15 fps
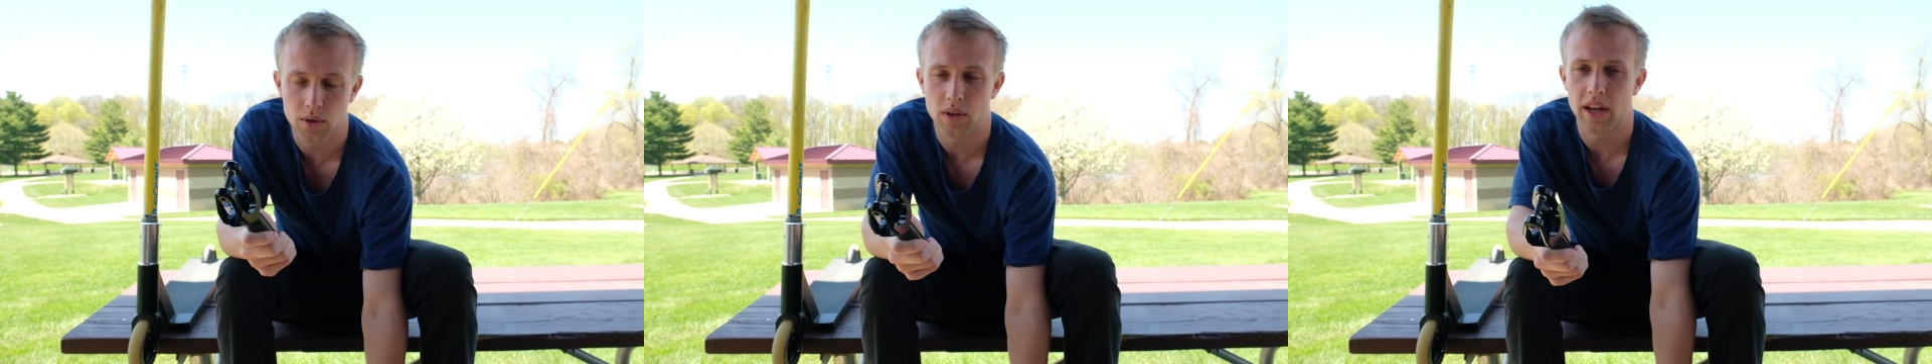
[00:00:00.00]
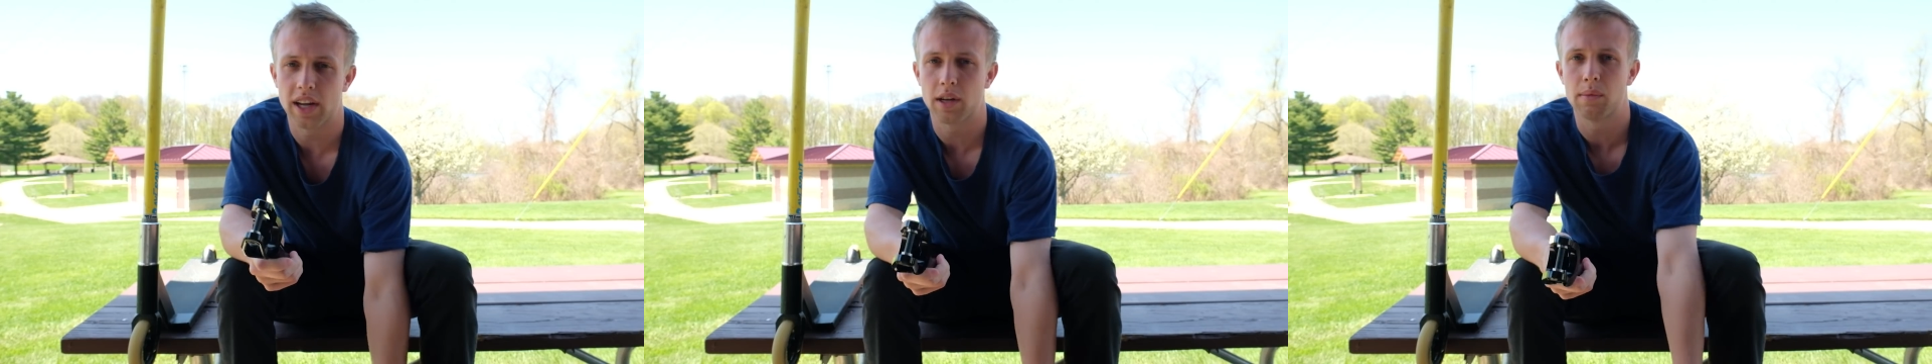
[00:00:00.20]

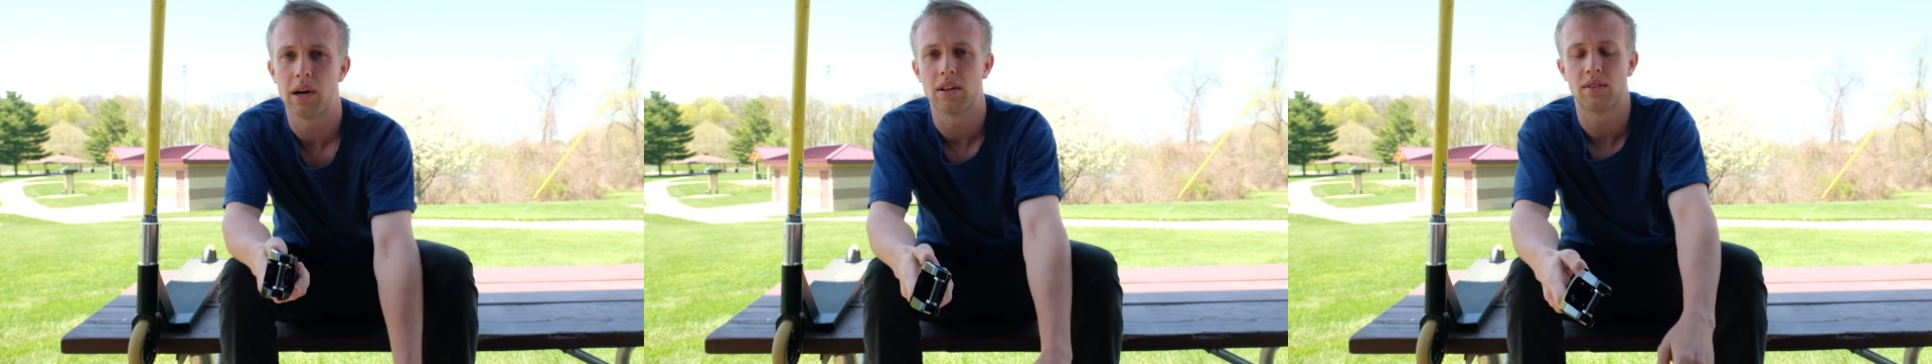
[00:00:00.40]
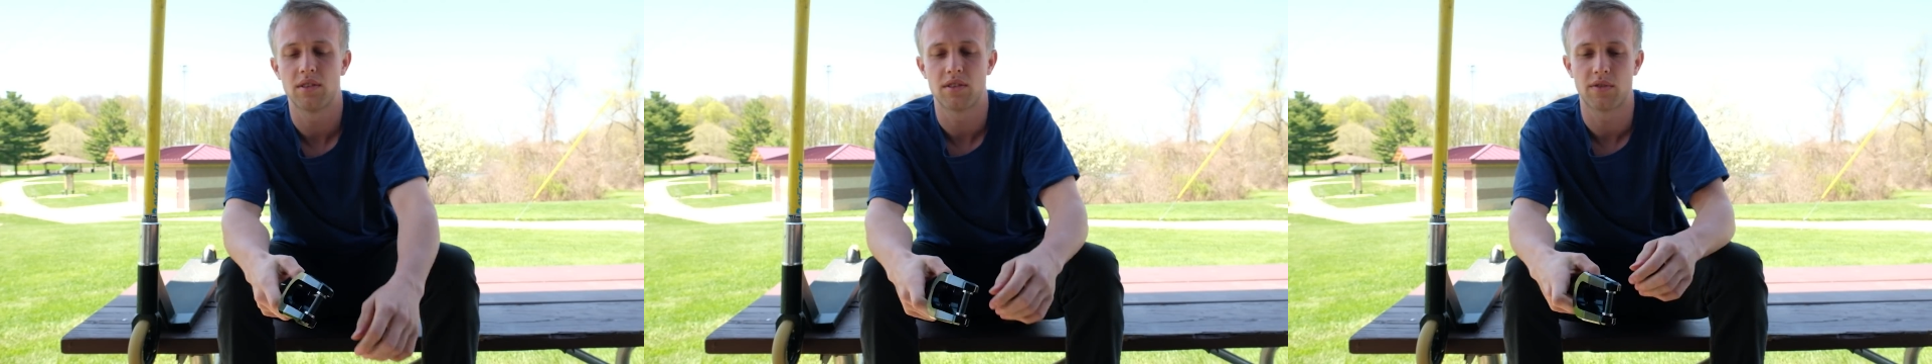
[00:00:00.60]
like
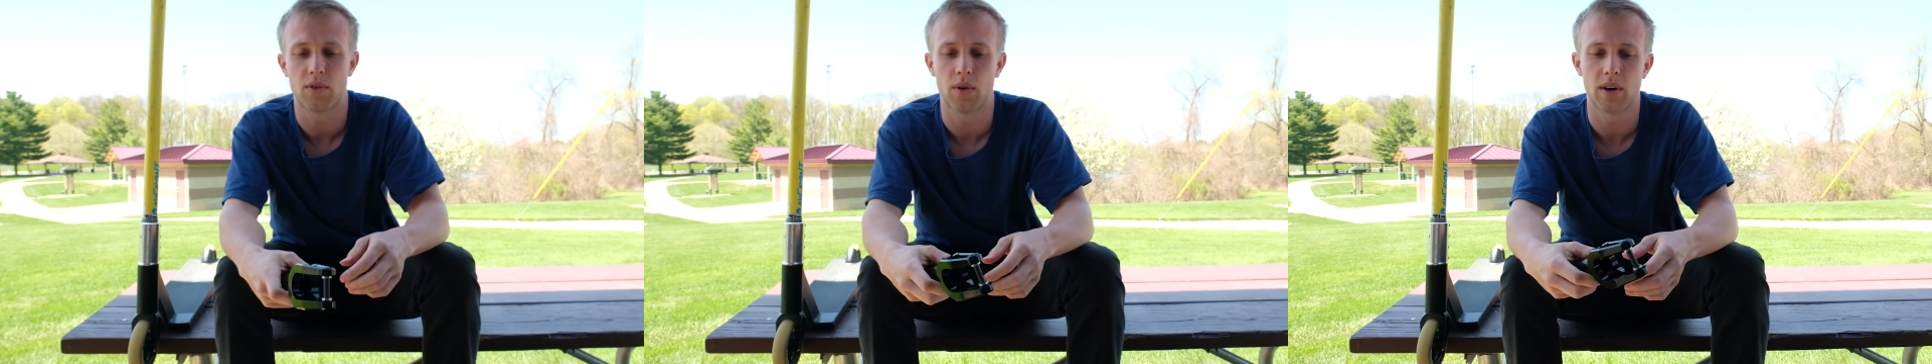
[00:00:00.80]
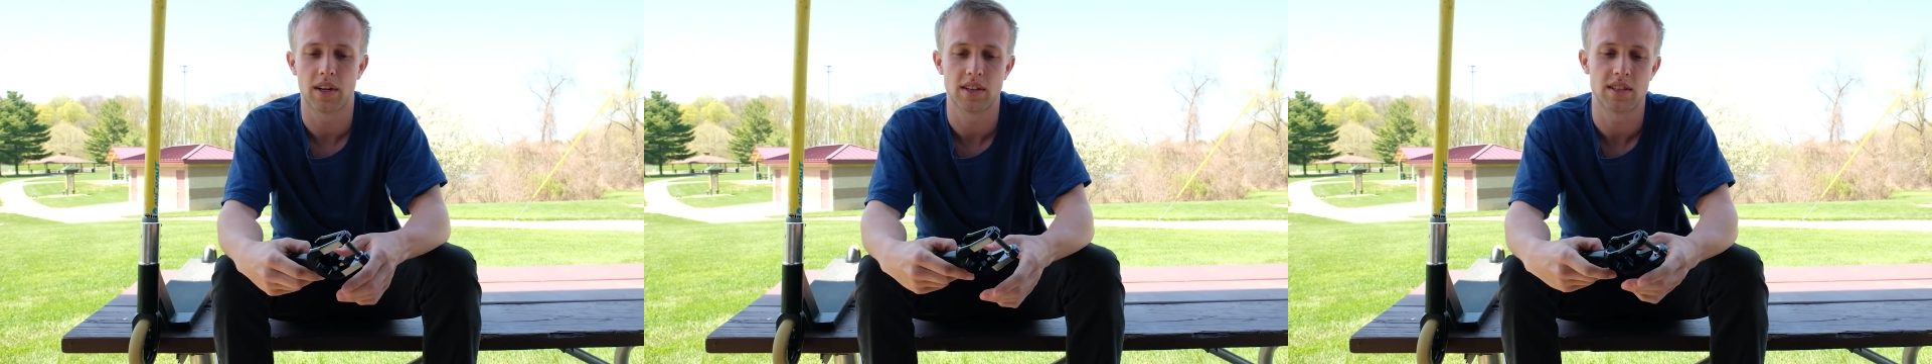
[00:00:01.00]
about this
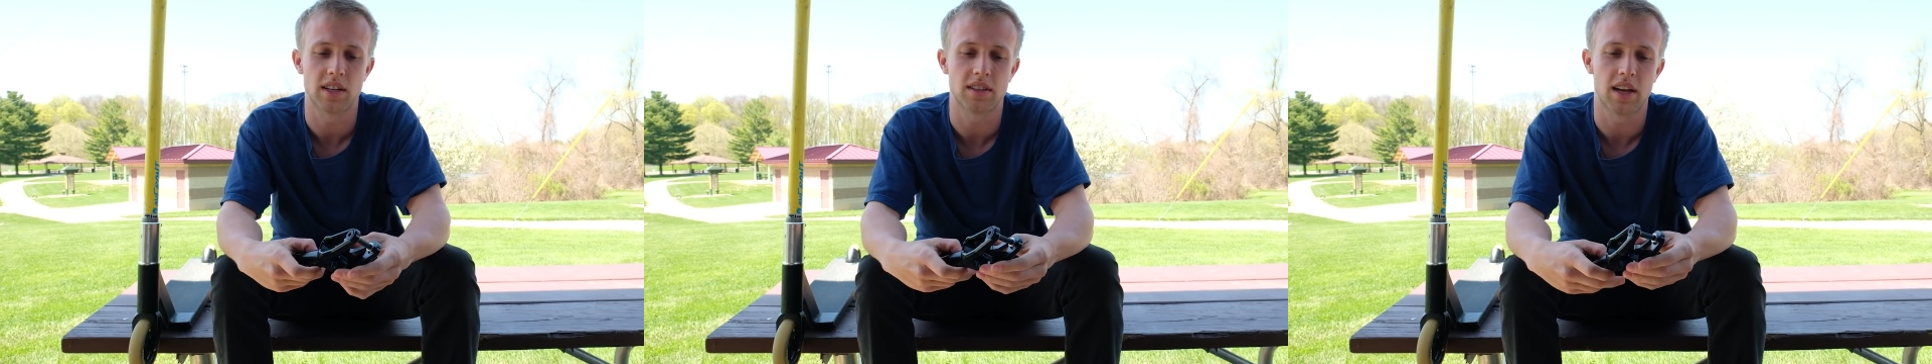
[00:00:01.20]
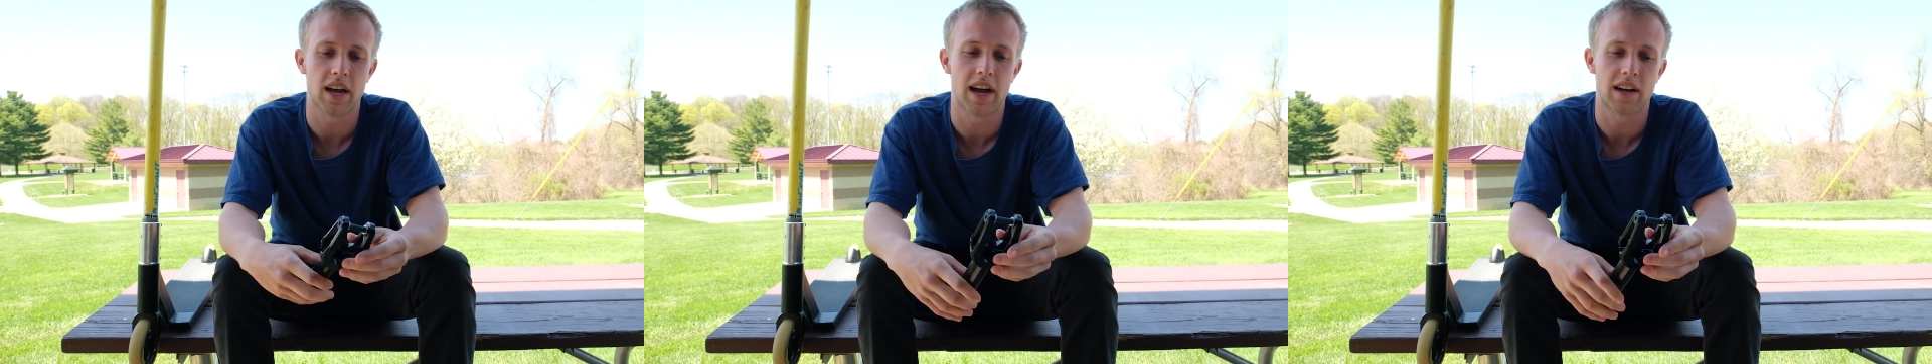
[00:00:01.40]
fork, is
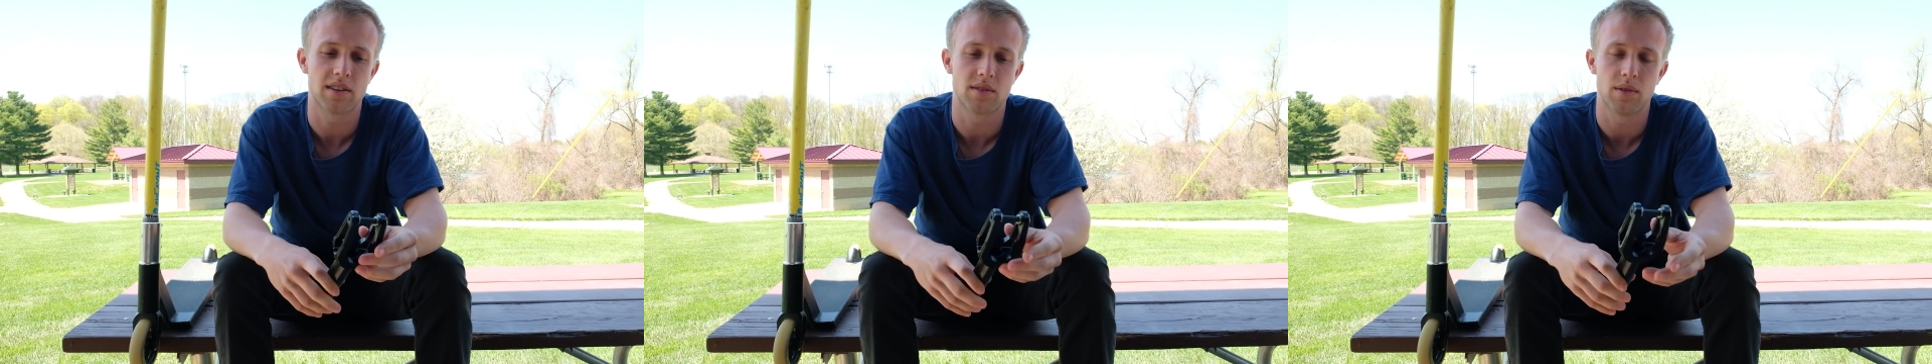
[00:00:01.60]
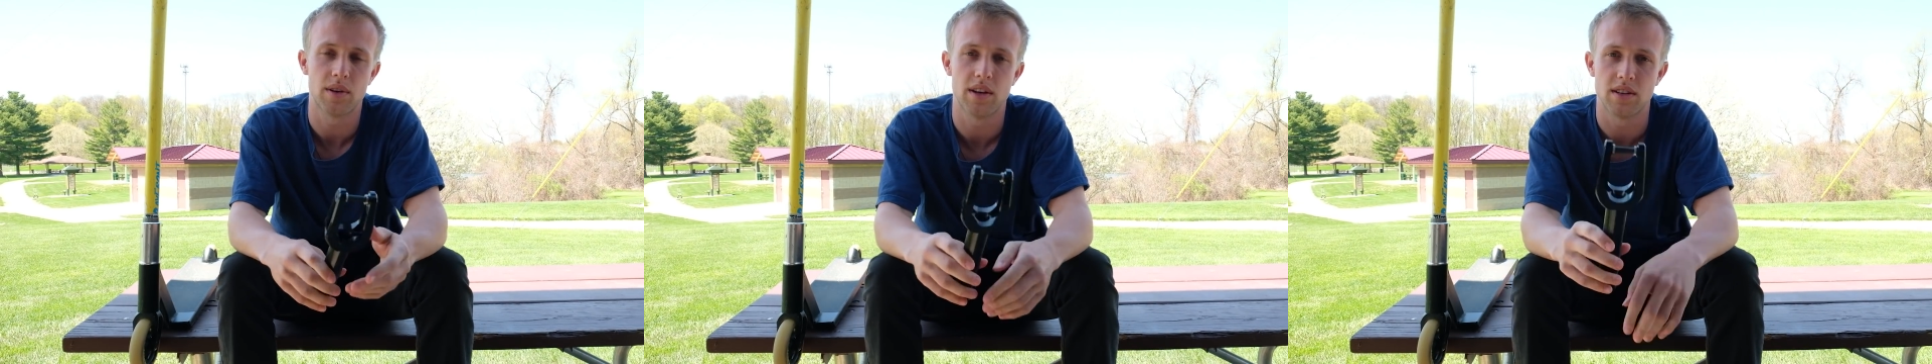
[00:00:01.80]
that the
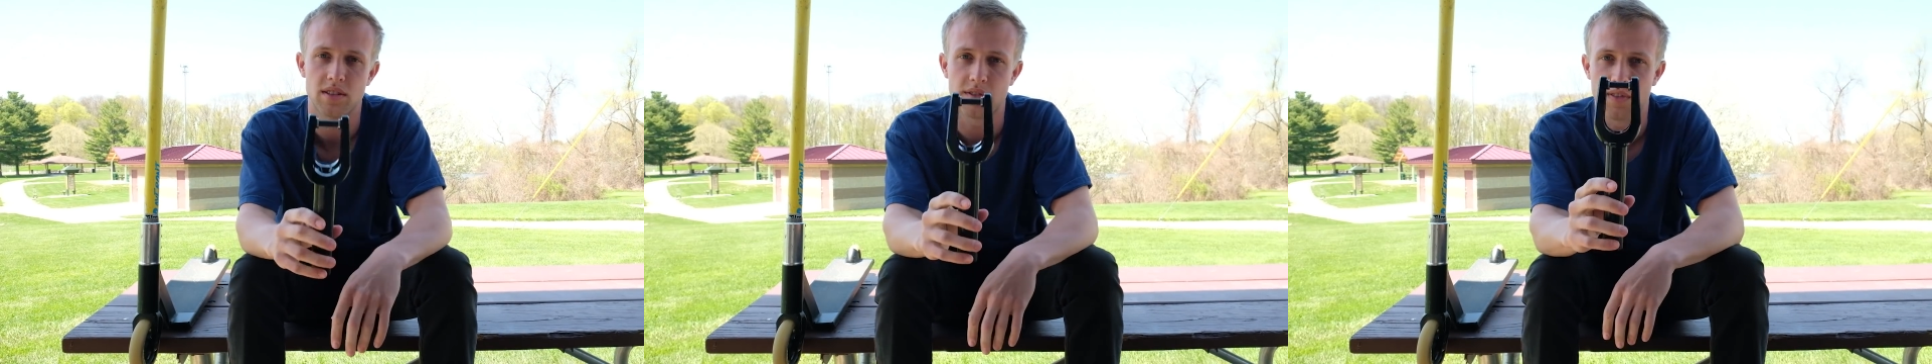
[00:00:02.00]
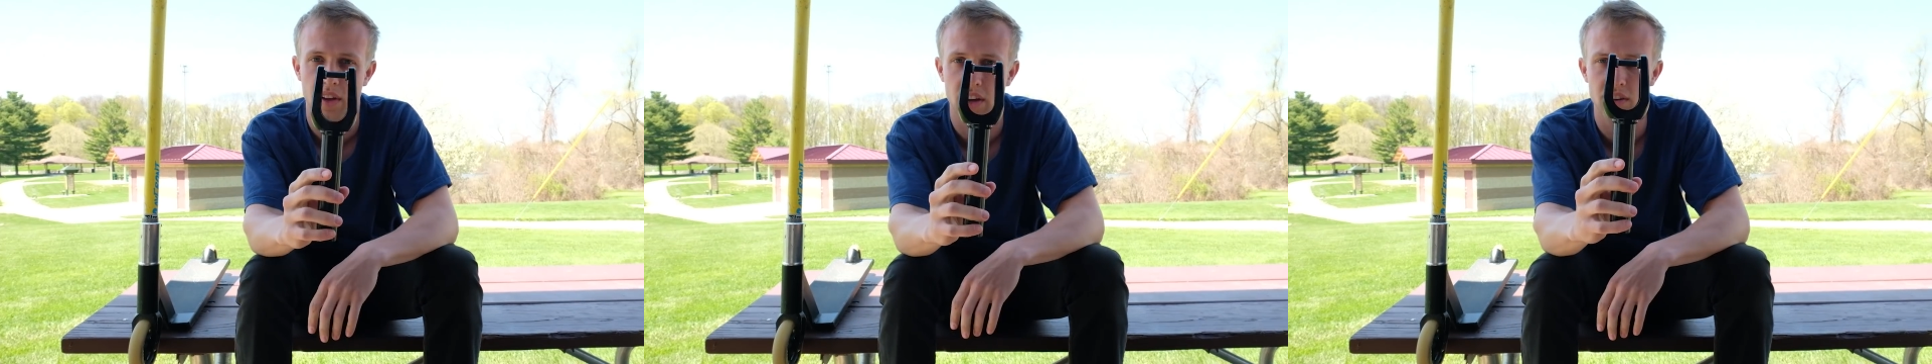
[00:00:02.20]
axle is
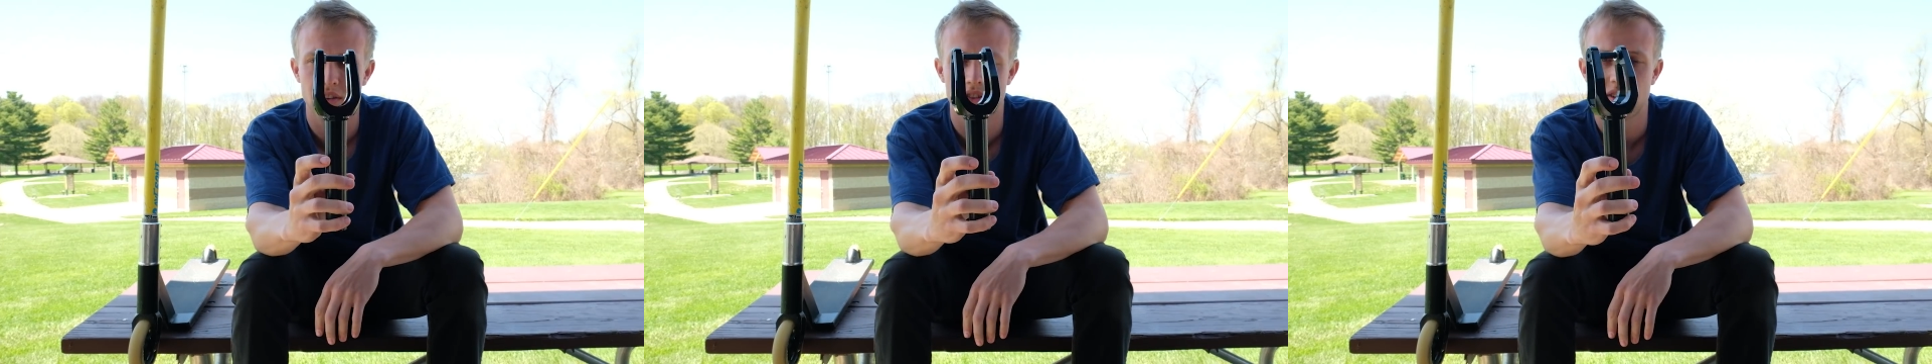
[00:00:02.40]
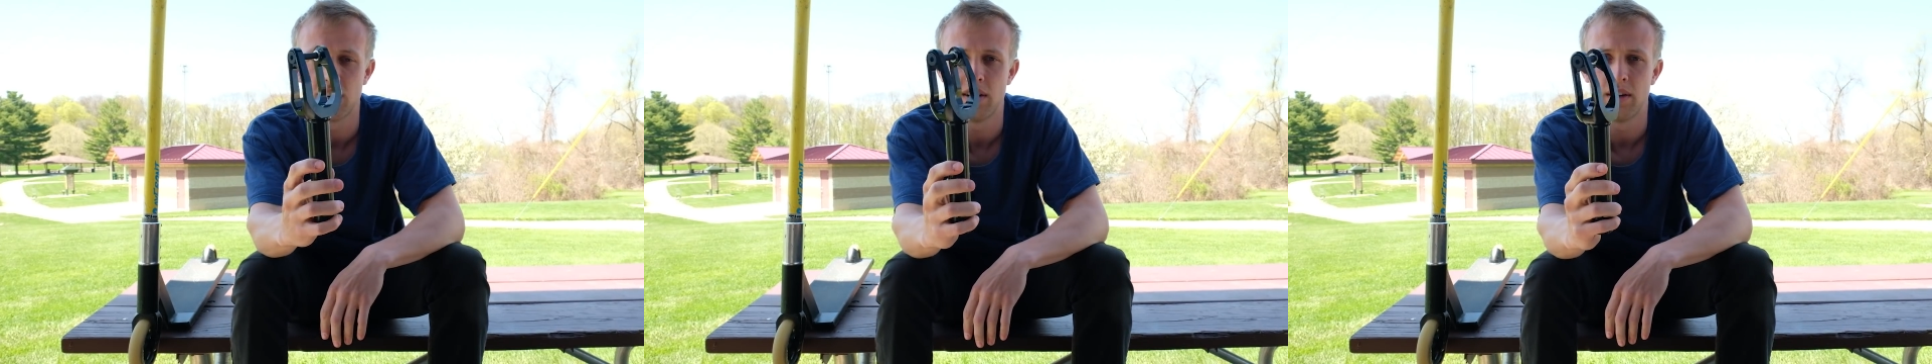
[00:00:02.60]
flush.